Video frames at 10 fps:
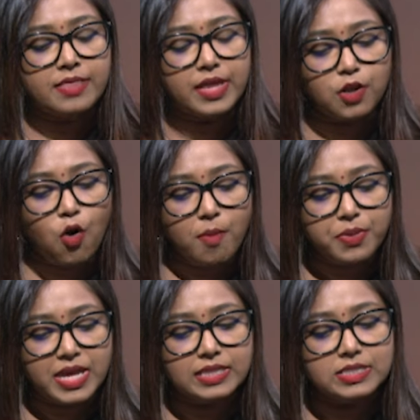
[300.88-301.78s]
that
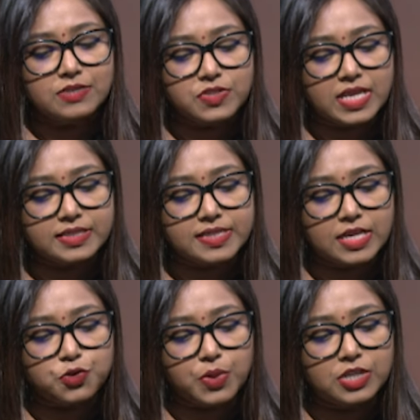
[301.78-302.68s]
comprehensive sex
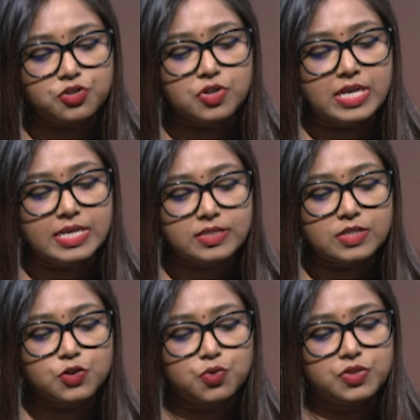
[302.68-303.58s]
education is
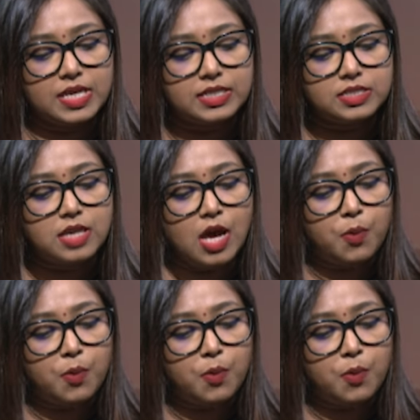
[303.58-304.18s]
associated